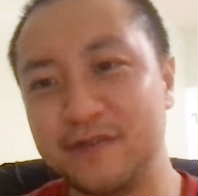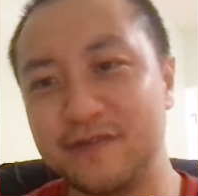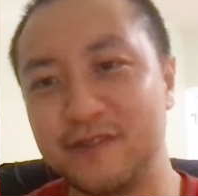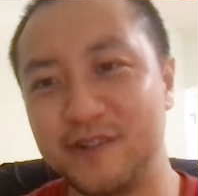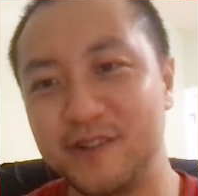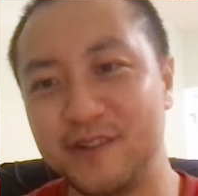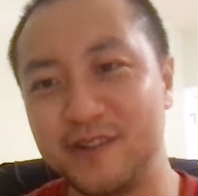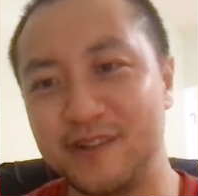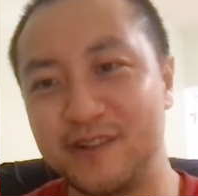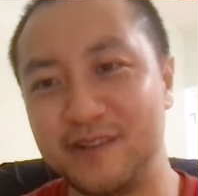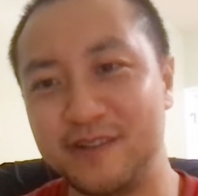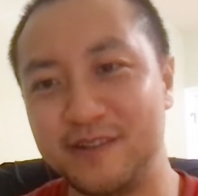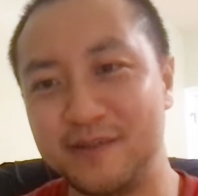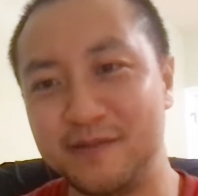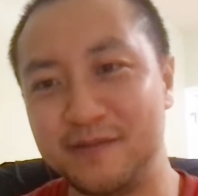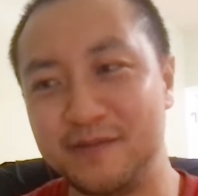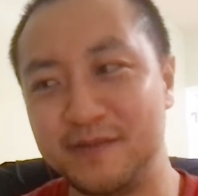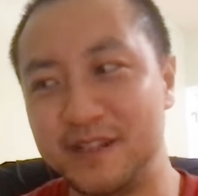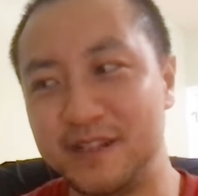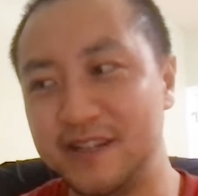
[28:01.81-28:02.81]
for
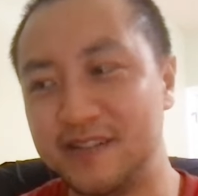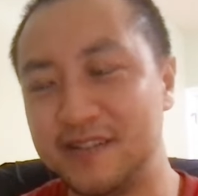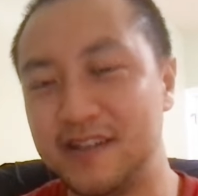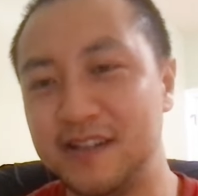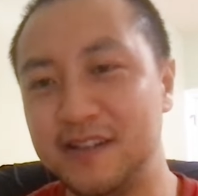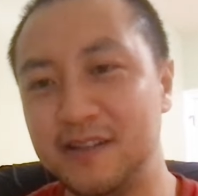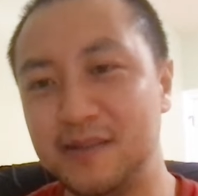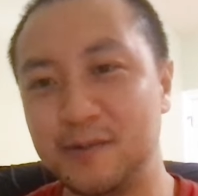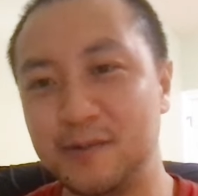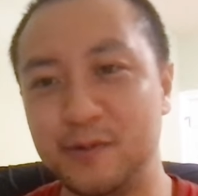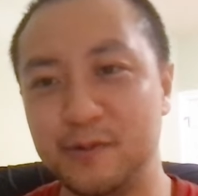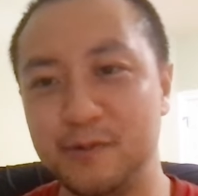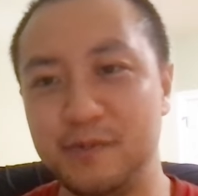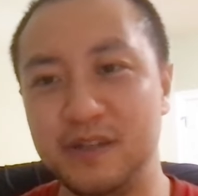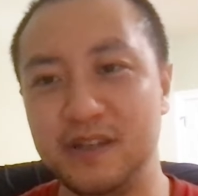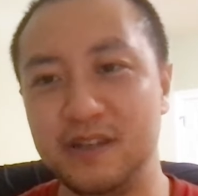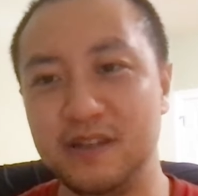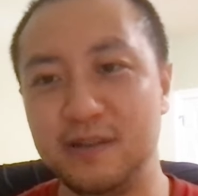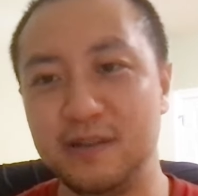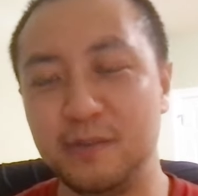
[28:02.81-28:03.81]
data scientists will
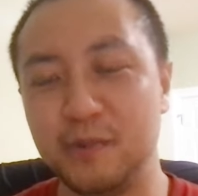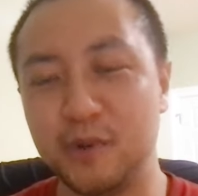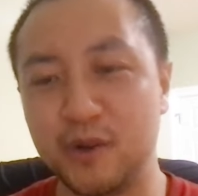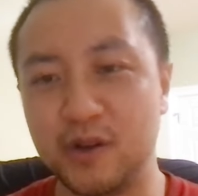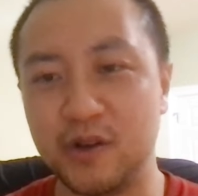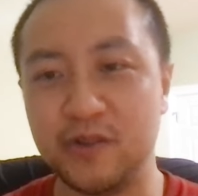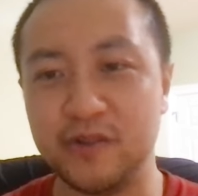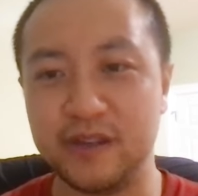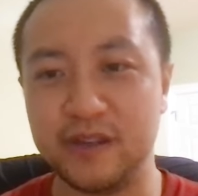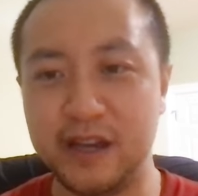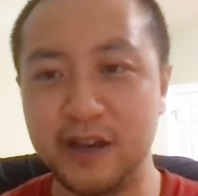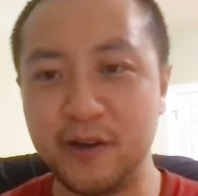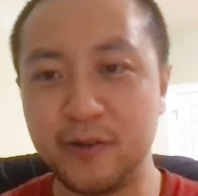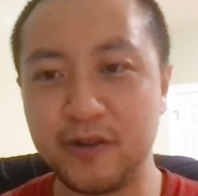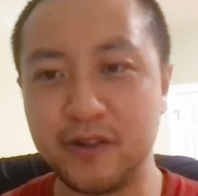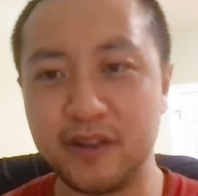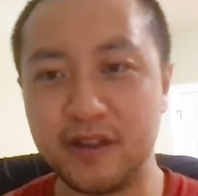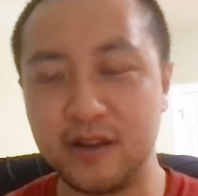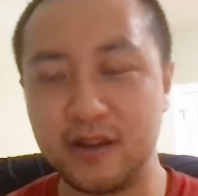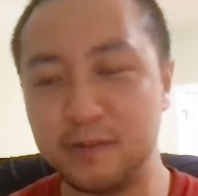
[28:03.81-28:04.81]
be more on the
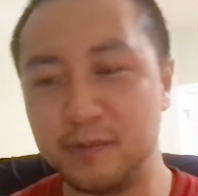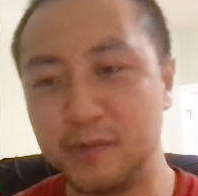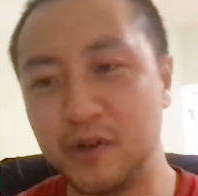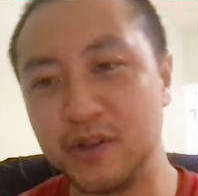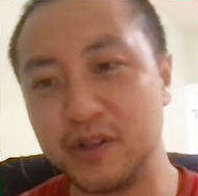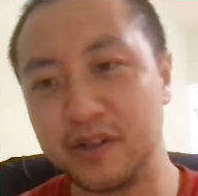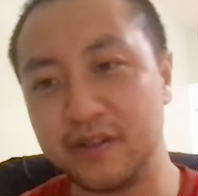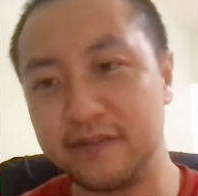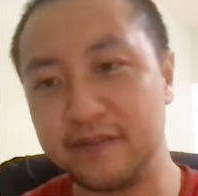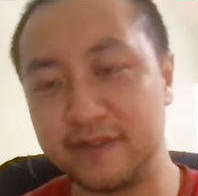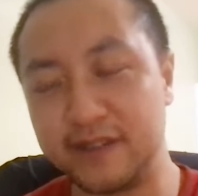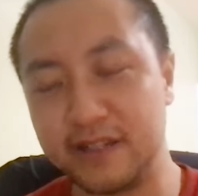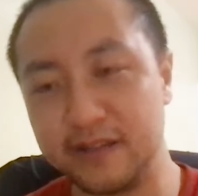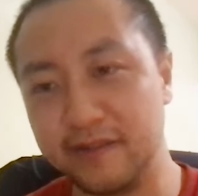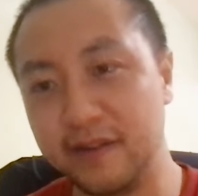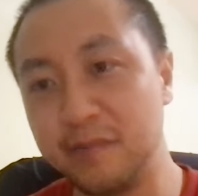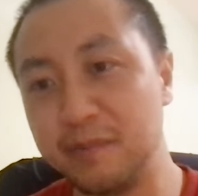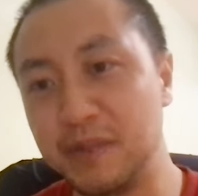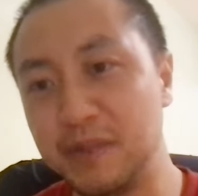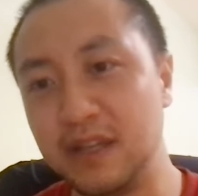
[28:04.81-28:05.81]
algorithm model
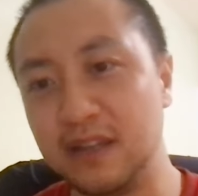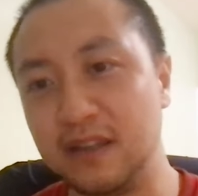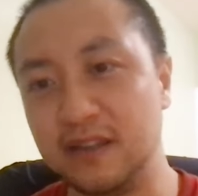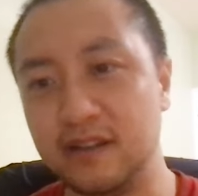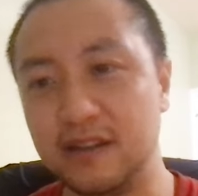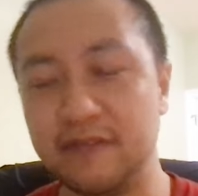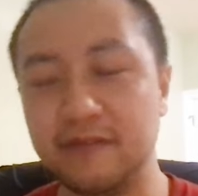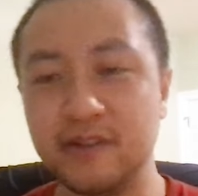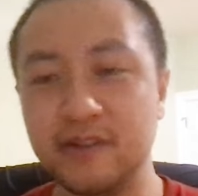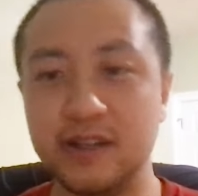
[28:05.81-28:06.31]
developing.